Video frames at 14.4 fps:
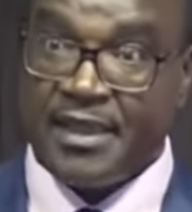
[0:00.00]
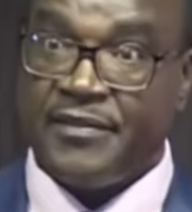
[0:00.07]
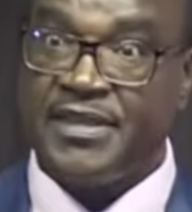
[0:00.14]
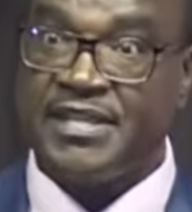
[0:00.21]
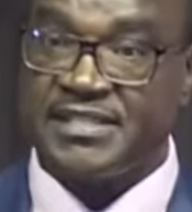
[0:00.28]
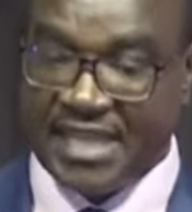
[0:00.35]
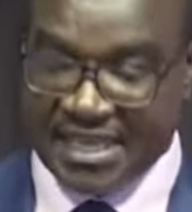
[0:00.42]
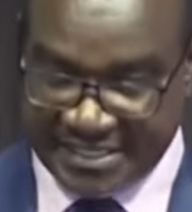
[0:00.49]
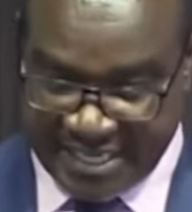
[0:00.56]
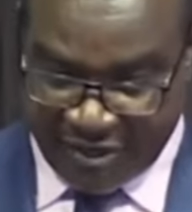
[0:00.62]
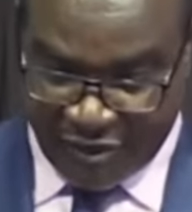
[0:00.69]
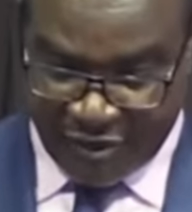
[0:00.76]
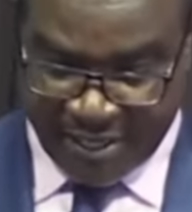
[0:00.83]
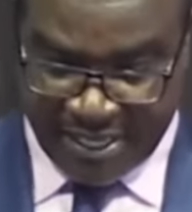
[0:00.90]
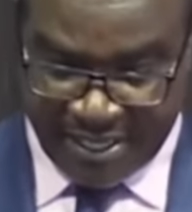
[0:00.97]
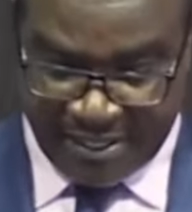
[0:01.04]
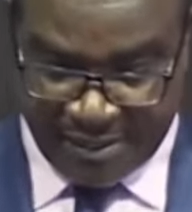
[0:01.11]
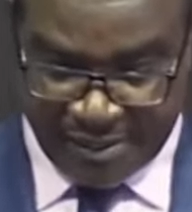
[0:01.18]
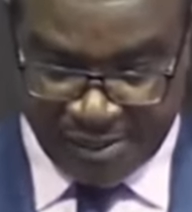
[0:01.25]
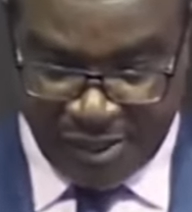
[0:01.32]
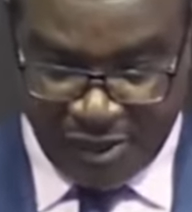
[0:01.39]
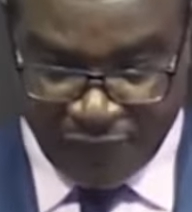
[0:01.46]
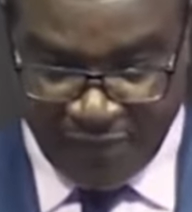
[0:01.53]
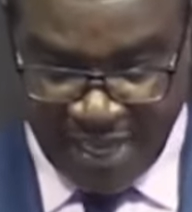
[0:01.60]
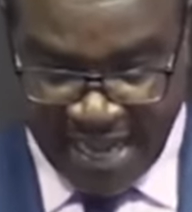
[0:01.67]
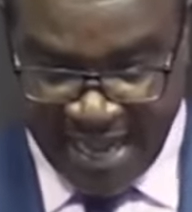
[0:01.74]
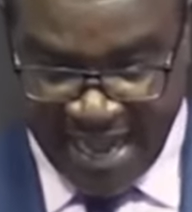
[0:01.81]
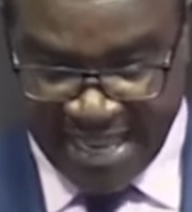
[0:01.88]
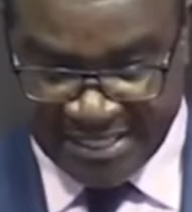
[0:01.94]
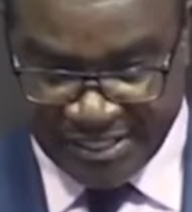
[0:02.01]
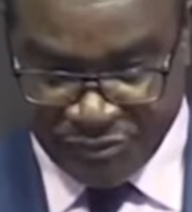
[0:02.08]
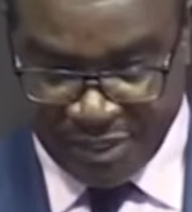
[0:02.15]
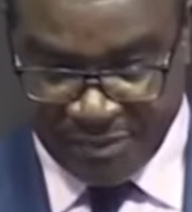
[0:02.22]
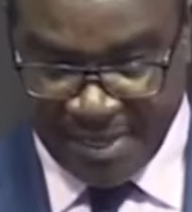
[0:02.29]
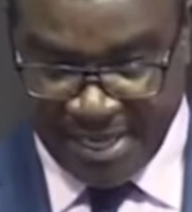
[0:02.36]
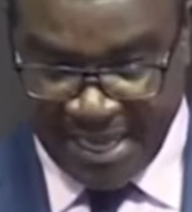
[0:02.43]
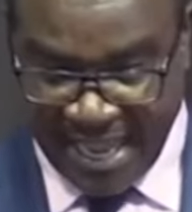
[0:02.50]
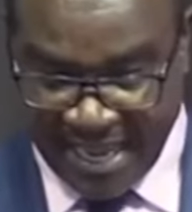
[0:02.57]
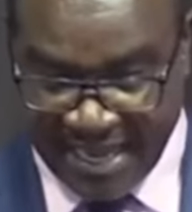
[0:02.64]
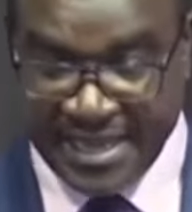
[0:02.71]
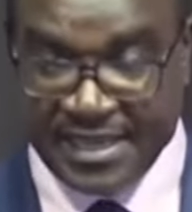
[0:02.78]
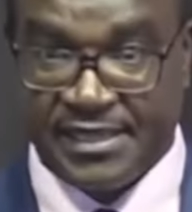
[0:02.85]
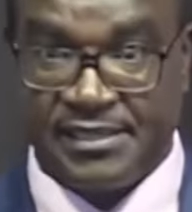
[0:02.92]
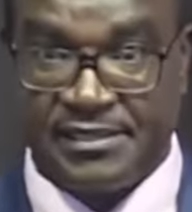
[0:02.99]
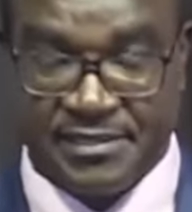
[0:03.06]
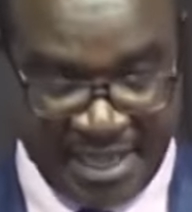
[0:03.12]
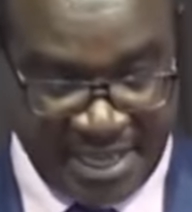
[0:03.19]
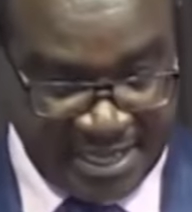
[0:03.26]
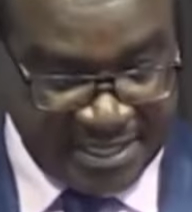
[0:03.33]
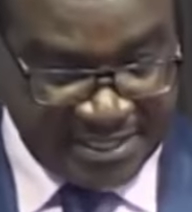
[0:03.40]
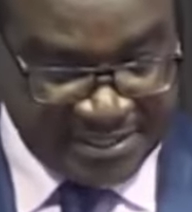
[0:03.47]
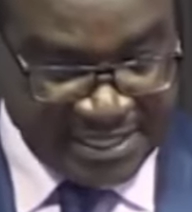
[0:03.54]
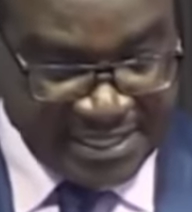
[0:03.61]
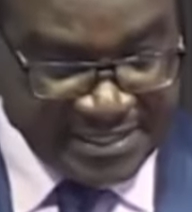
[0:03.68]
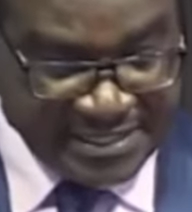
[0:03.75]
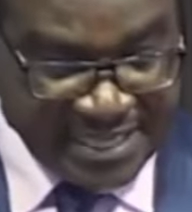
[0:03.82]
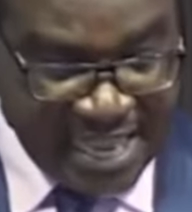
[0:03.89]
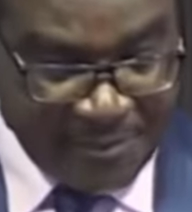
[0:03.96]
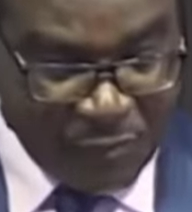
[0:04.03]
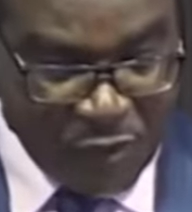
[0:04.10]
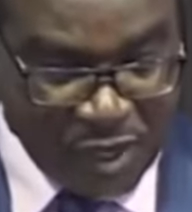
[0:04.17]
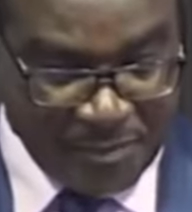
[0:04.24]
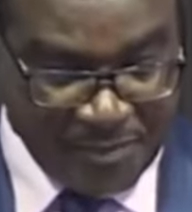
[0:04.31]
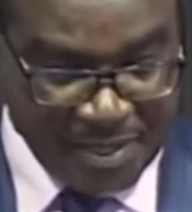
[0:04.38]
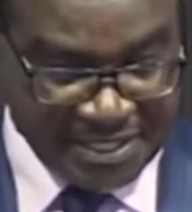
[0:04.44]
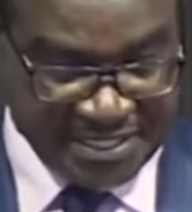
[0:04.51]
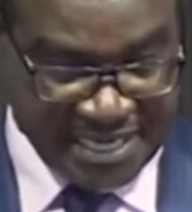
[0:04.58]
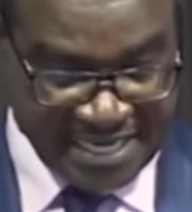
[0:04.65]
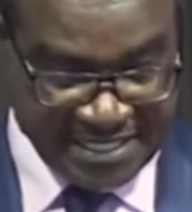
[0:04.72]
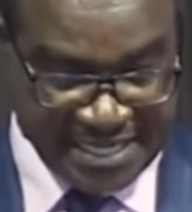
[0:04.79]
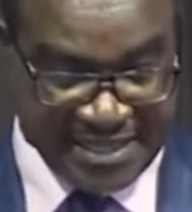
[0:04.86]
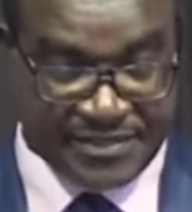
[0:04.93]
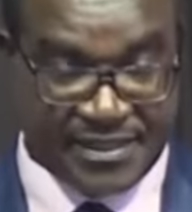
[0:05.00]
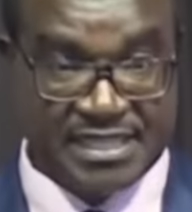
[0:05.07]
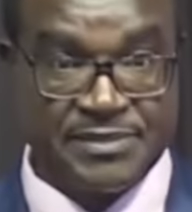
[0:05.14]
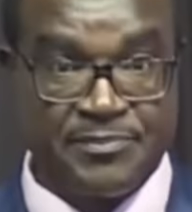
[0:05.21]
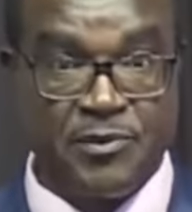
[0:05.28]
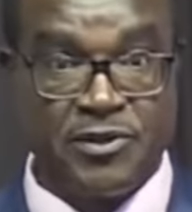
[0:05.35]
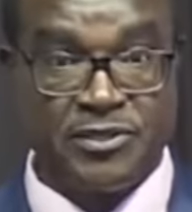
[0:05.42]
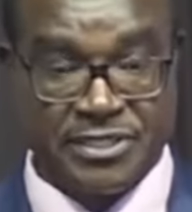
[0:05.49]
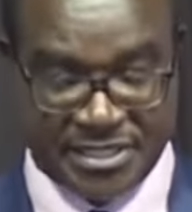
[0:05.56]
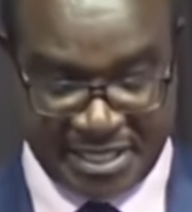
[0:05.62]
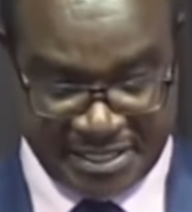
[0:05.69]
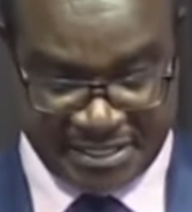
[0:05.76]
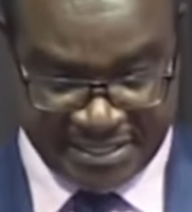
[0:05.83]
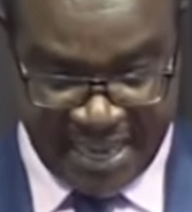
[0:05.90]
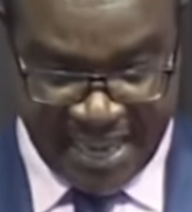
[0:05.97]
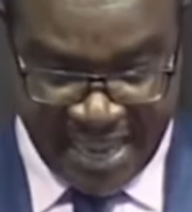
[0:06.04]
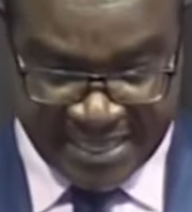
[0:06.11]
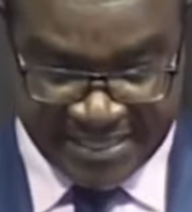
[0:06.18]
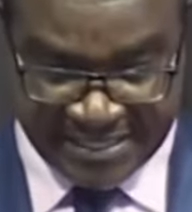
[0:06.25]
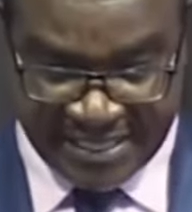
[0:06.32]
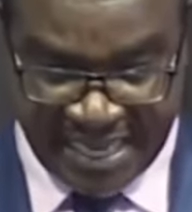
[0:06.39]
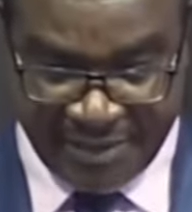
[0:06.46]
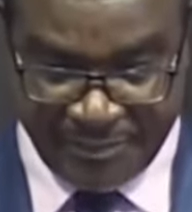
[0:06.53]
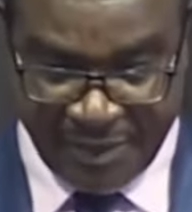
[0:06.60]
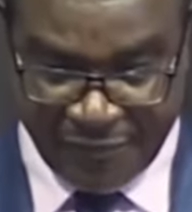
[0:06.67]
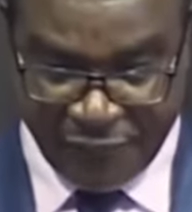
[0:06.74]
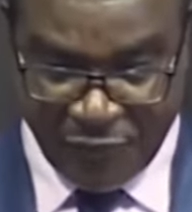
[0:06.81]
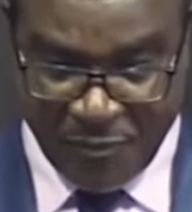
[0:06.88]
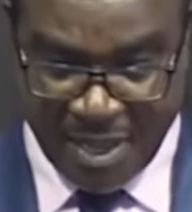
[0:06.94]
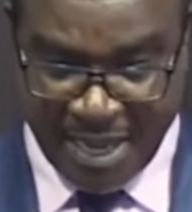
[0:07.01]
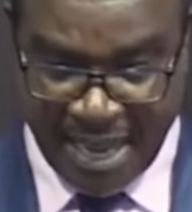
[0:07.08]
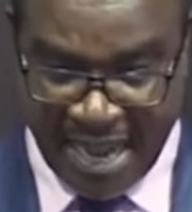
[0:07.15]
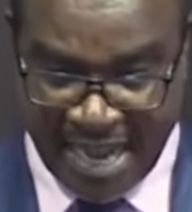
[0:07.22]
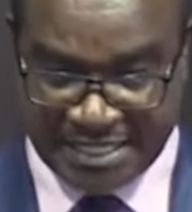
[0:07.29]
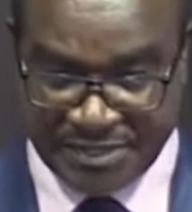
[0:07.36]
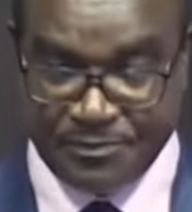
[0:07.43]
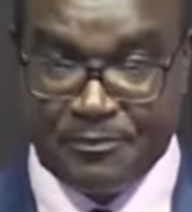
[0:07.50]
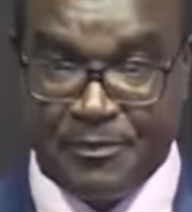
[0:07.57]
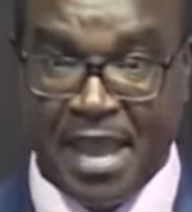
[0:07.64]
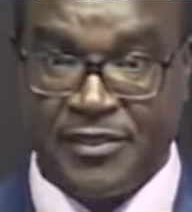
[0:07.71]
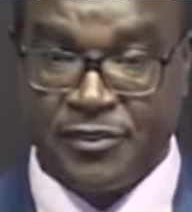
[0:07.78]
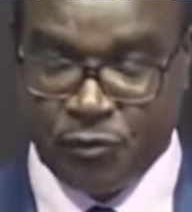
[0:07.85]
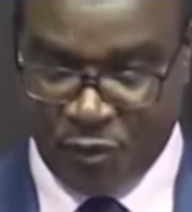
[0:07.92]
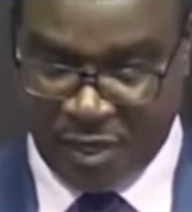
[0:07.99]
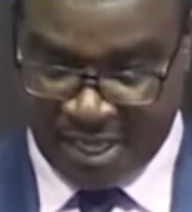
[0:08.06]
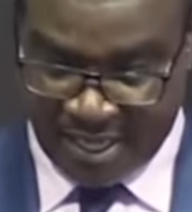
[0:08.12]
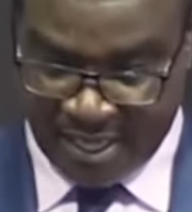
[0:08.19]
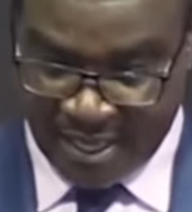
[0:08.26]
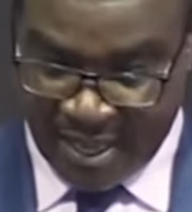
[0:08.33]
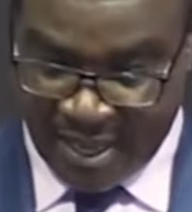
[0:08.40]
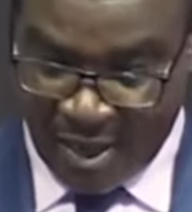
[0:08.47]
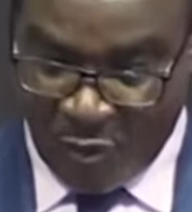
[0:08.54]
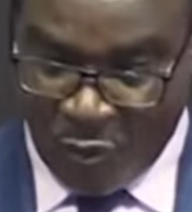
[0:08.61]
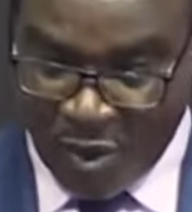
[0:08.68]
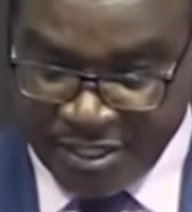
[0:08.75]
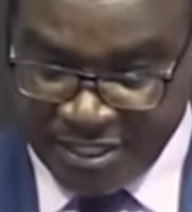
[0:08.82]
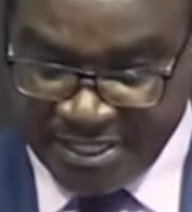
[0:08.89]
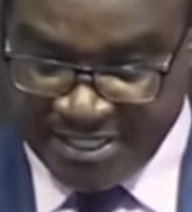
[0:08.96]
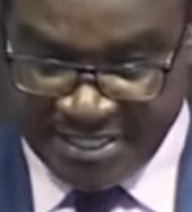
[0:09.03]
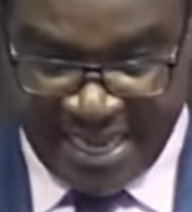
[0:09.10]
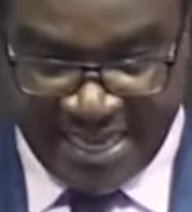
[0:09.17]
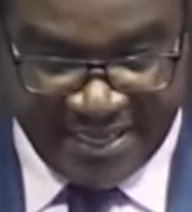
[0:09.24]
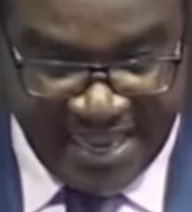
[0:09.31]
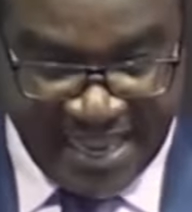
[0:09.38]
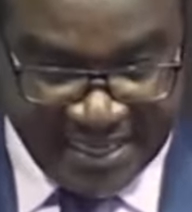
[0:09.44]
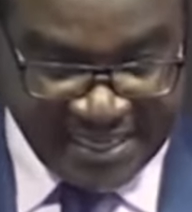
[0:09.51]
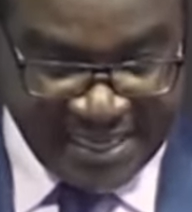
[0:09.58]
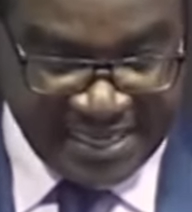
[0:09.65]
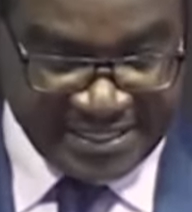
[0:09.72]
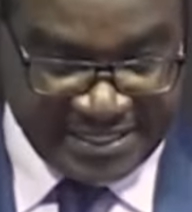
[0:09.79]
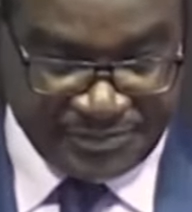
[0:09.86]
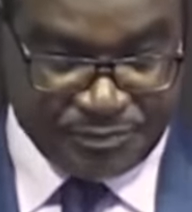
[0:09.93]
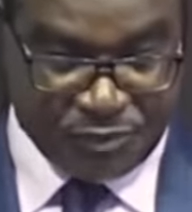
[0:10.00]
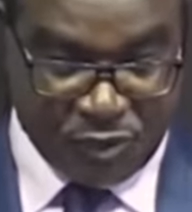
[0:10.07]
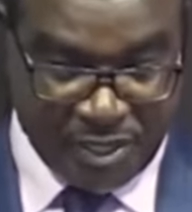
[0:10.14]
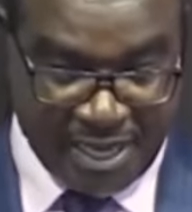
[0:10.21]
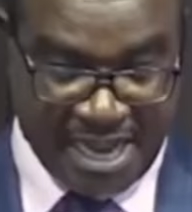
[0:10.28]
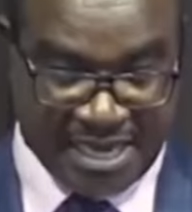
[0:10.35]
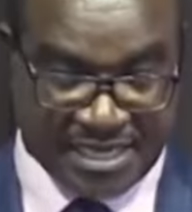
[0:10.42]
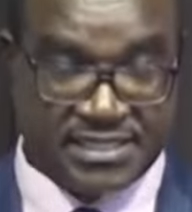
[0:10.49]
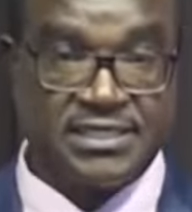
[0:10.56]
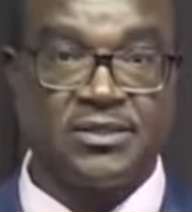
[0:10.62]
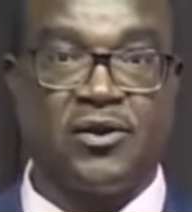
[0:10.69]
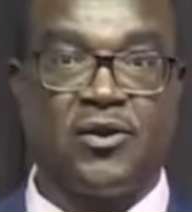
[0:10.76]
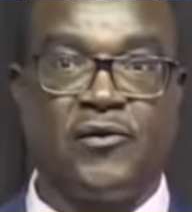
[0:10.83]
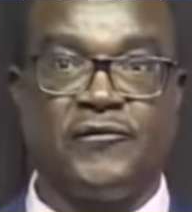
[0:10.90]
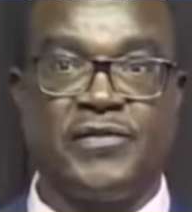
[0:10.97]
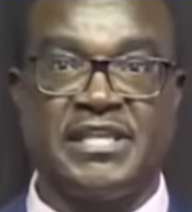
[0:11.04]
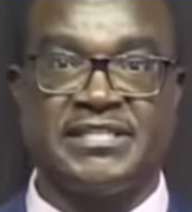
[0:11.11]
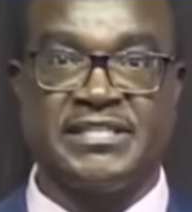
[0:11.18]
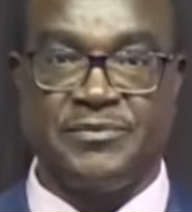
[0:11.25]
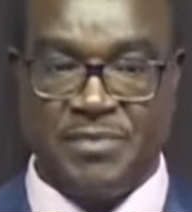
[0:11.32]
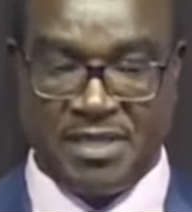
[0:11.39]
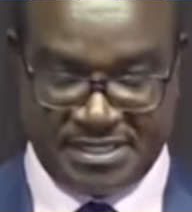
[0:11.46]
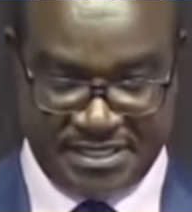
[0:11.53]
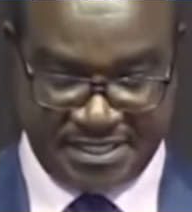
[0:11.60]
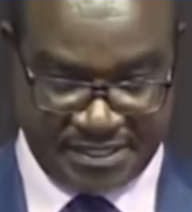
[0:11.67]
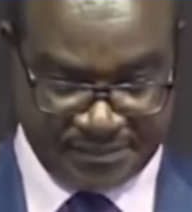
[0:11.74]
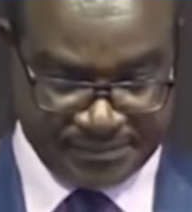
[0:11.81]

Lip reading: This category of learners will be lucky, since some will be charting the sports, science, and performing arts pathway, which is a direct product of the CBC.